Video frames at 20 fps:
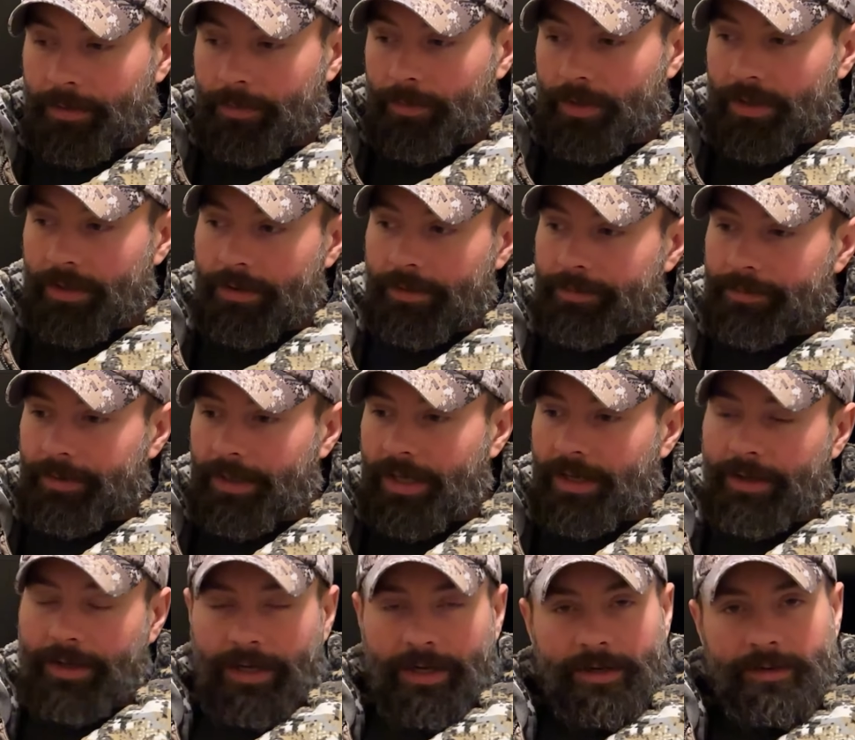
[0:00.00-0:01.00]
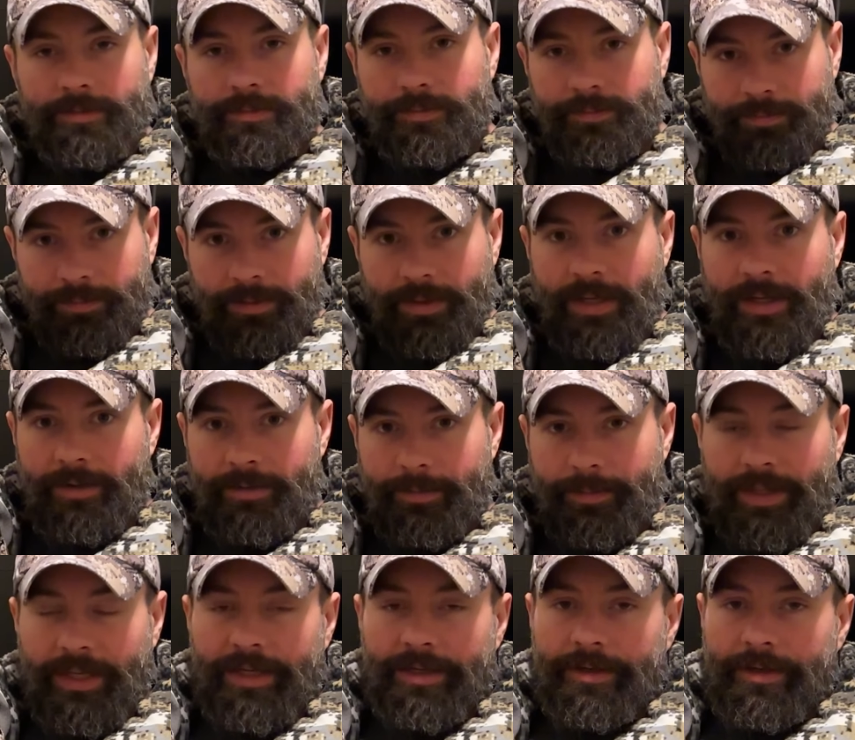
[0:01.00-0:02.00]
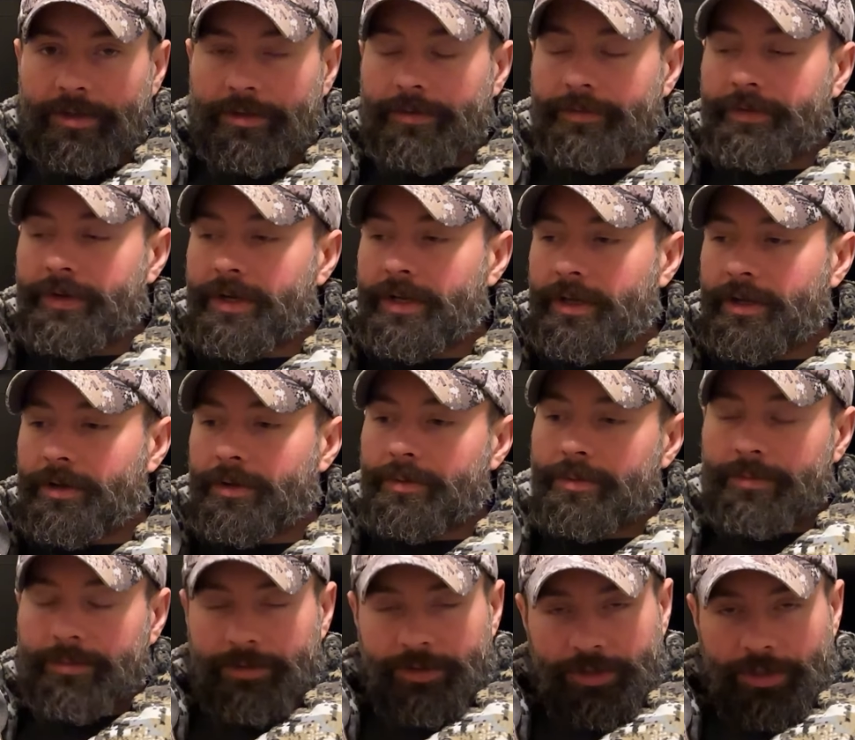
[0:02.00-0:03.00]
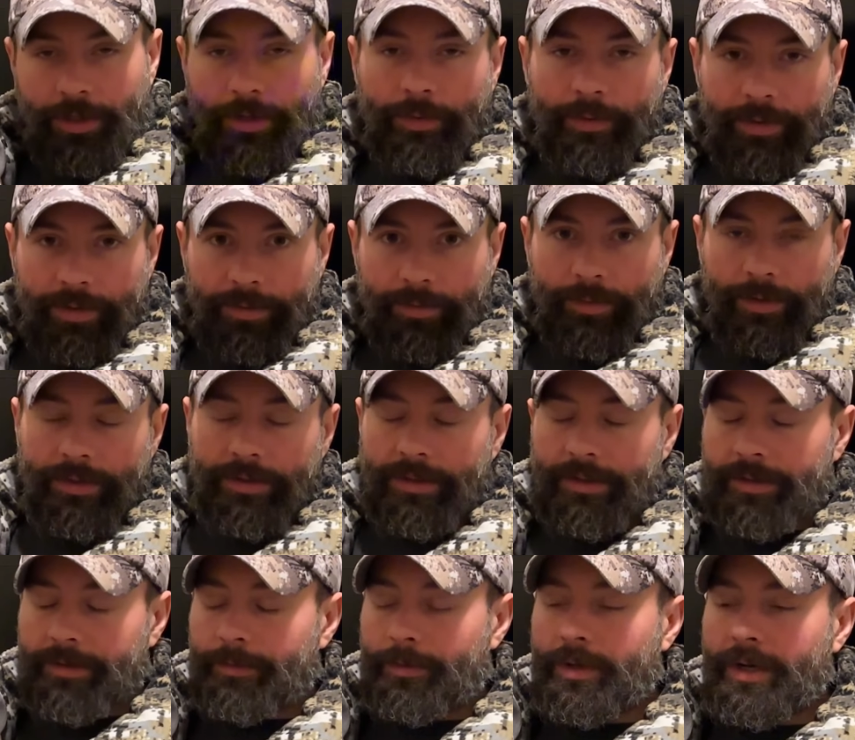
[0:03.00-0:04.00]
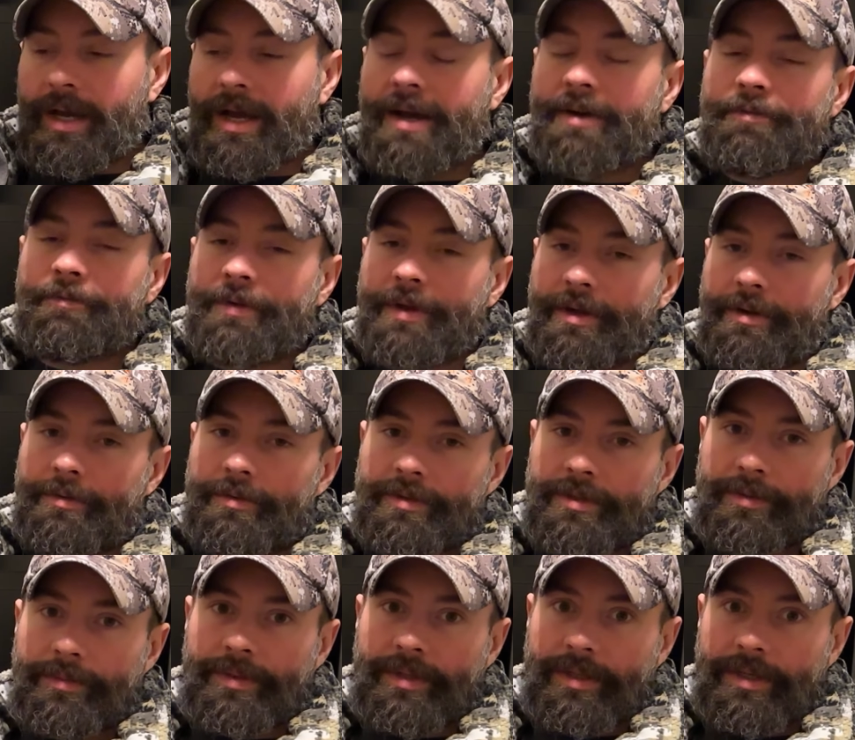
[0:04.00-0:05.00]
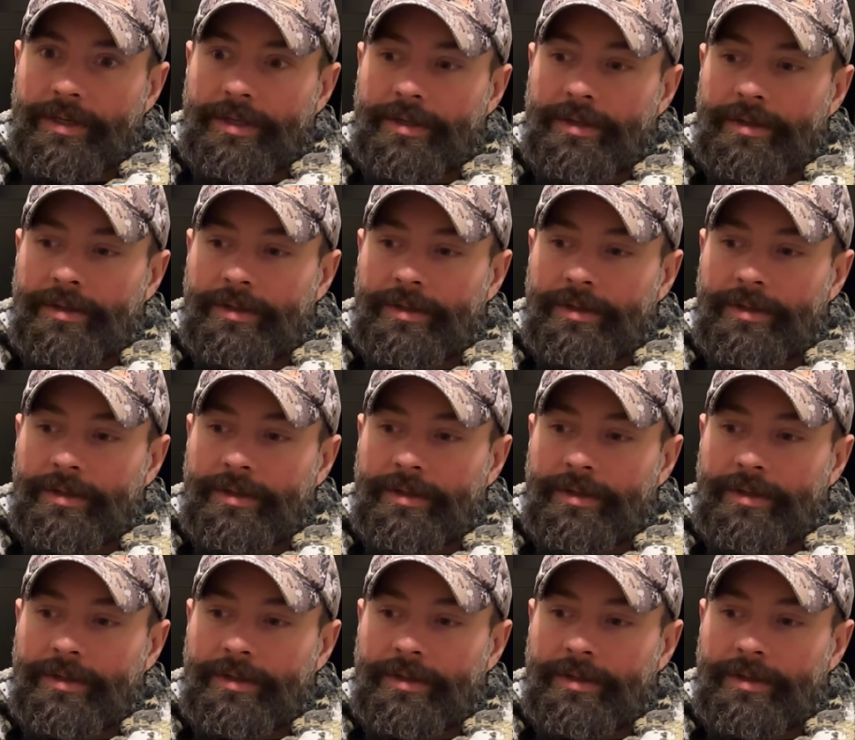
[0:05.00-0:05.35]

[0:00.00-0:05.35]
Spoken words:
well, I'll make another video showing what I found to be